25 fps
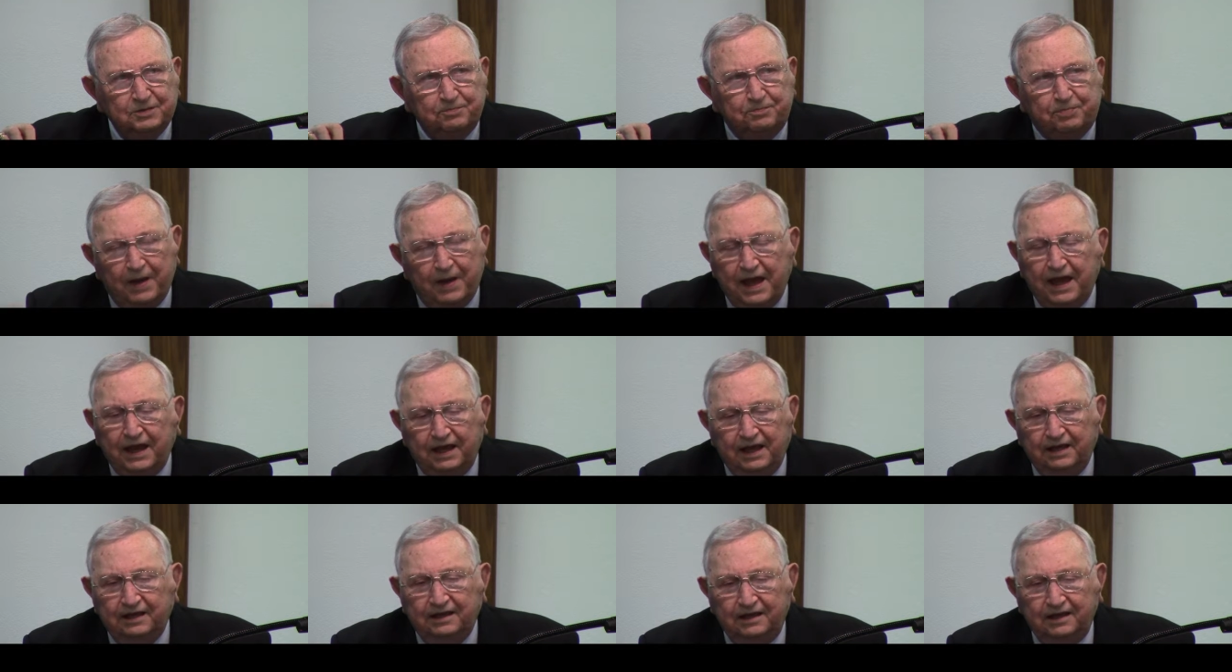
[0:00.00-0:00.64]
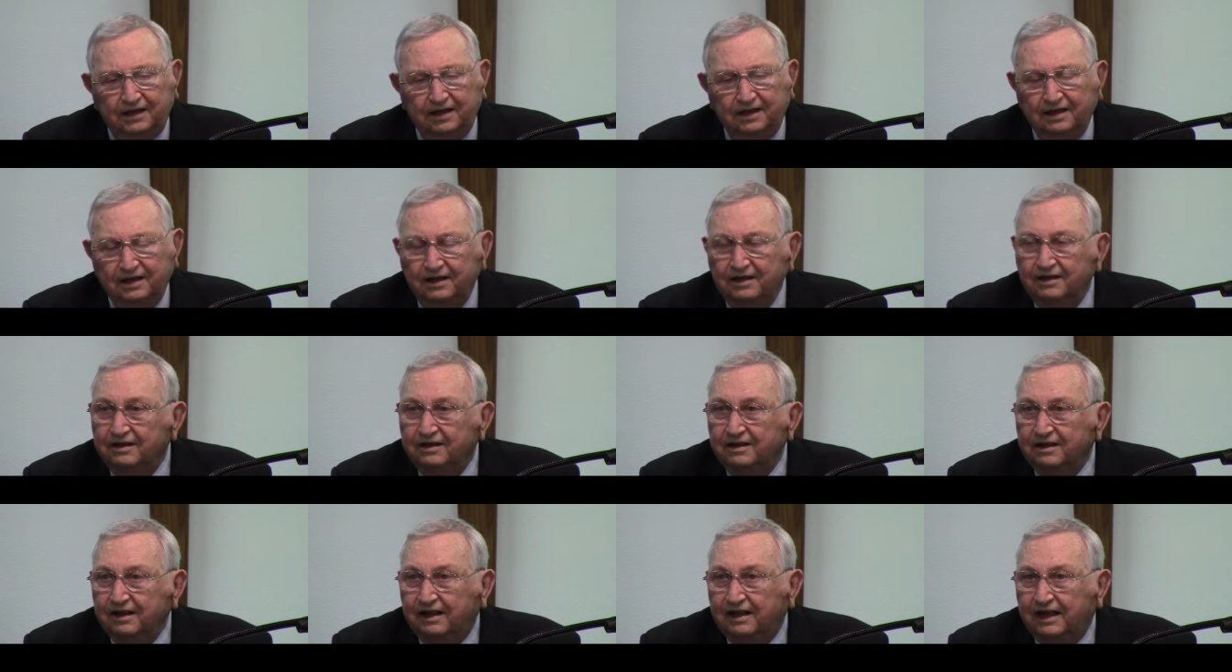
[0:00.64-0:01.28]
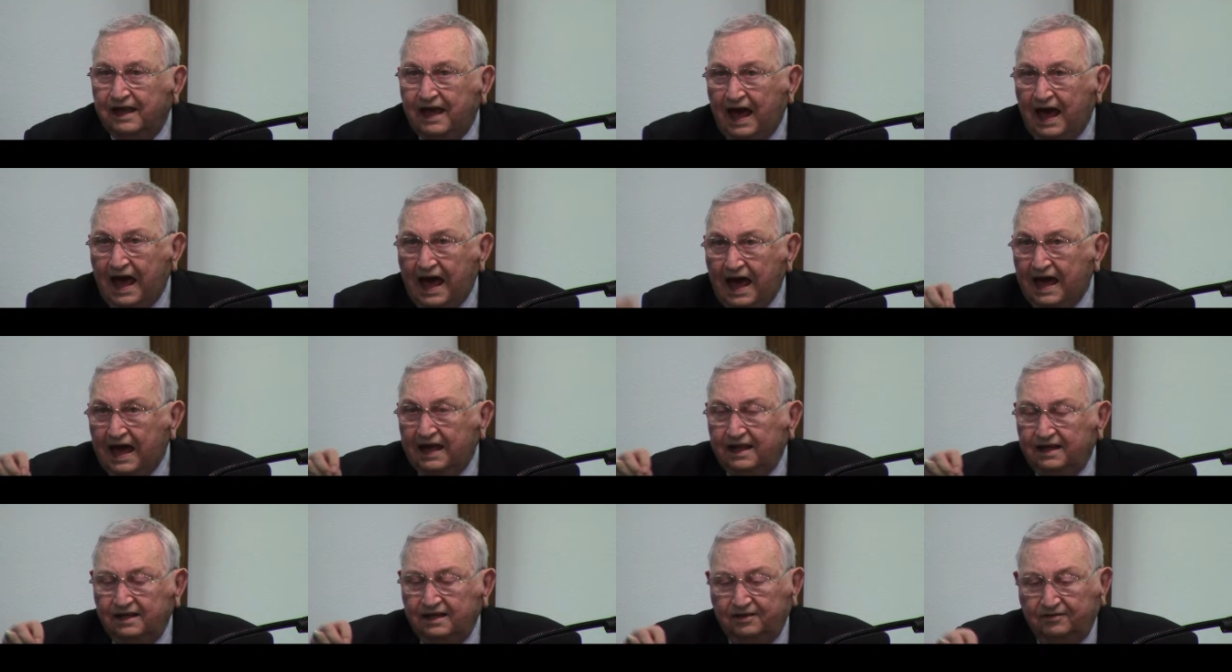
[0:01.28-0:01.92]
be the
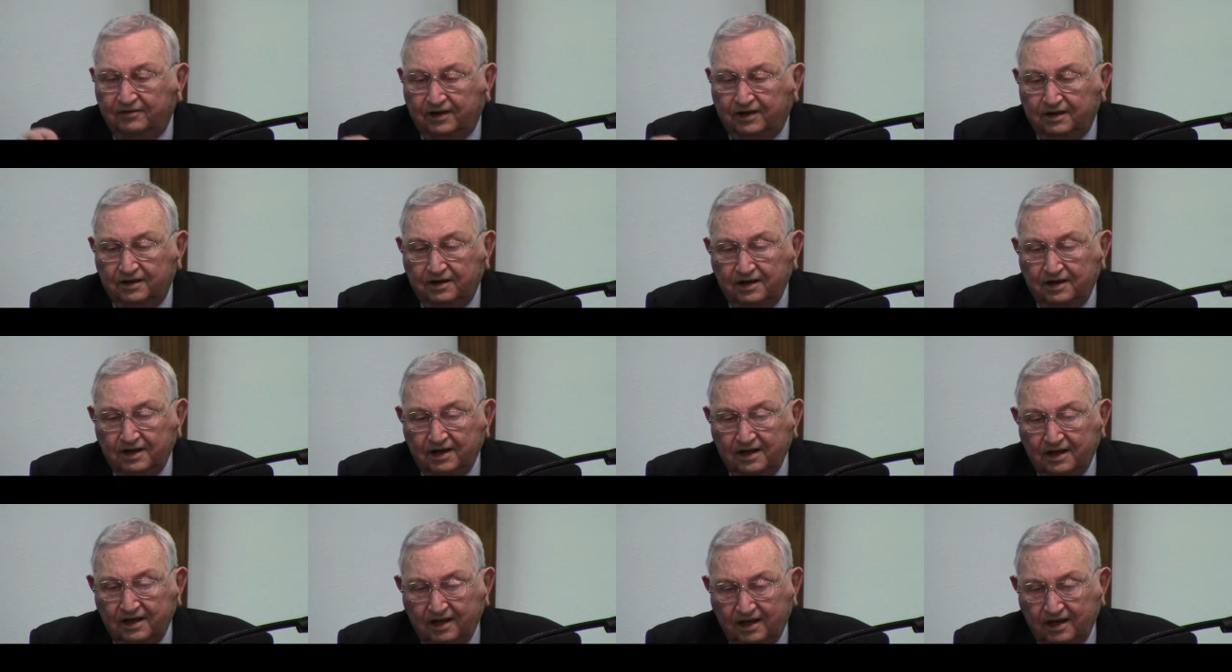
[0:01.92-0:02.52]
kind of an